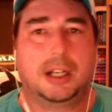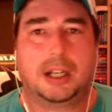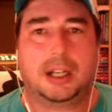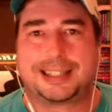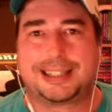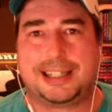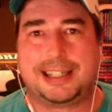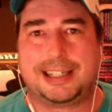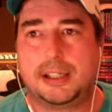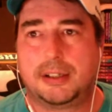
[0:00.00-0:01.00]
a
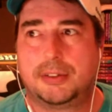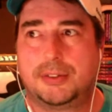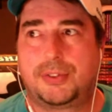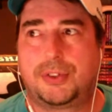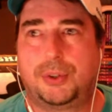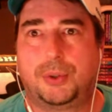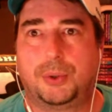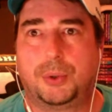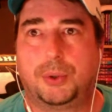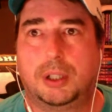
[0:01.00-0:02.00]
key
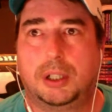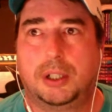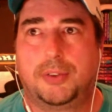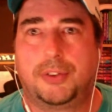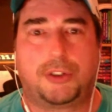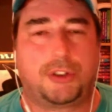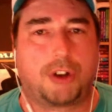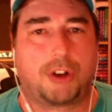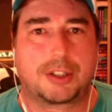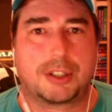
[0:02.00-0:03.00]
to the
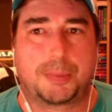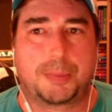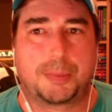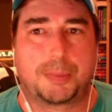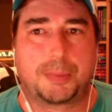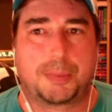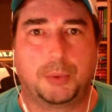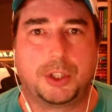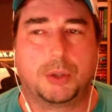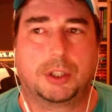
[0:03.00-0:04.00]
Sharks, especially
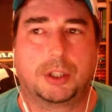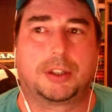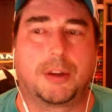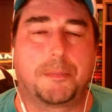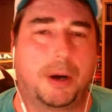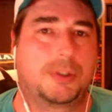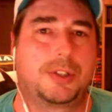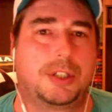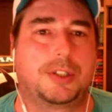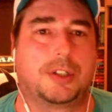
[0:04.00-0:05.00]
when you look at their
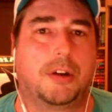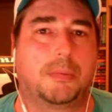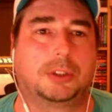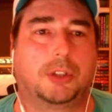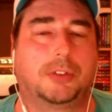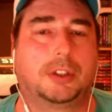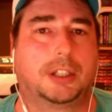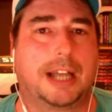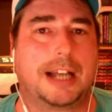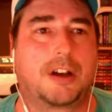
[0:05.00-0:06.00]
postseason numbers over the
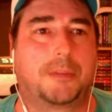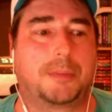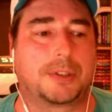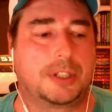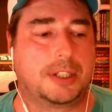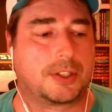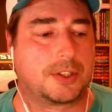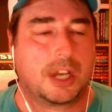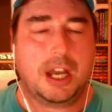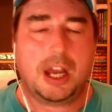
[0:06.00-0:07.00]
last couple
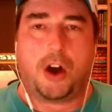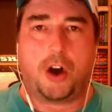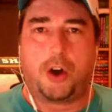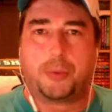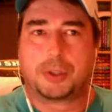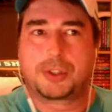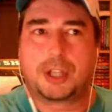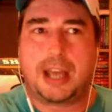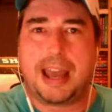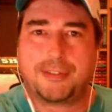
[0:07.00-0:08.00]
seasons.
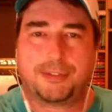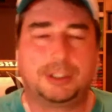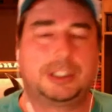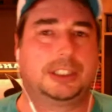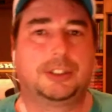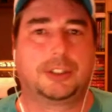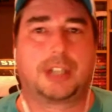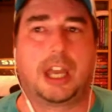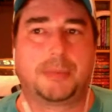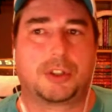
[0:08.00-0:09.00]
Almost every single
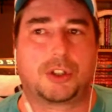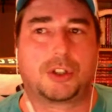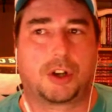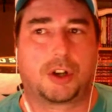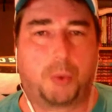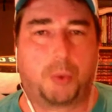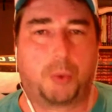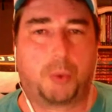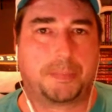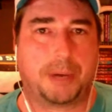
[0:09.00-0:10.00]
game that the Sharks won
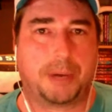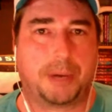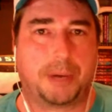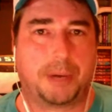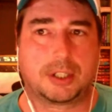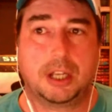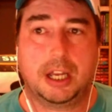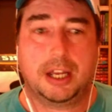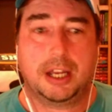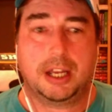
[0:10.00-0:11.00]
in the postseason,
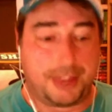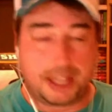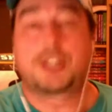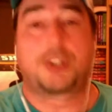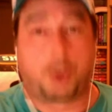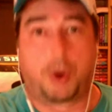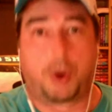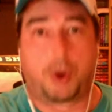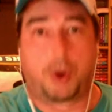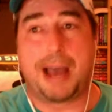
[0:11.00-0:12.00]
they scored
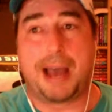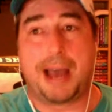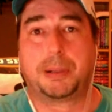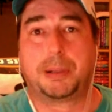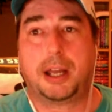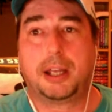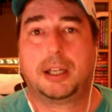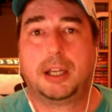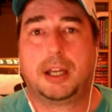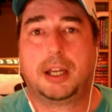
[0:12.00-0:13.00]
on the power play,
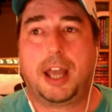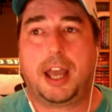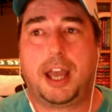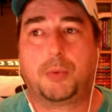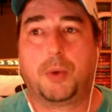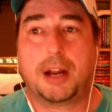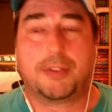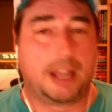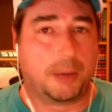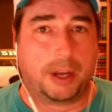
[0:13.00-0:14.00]
and
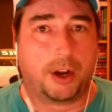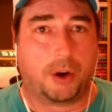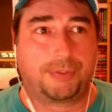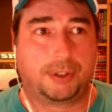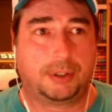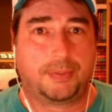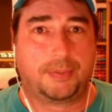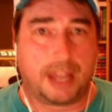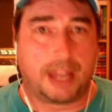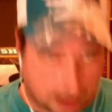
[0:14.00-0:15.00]
whenever they went over,
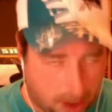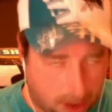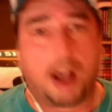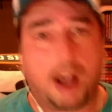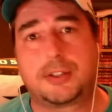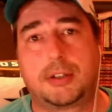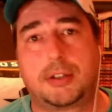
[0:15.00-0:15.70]
they lost.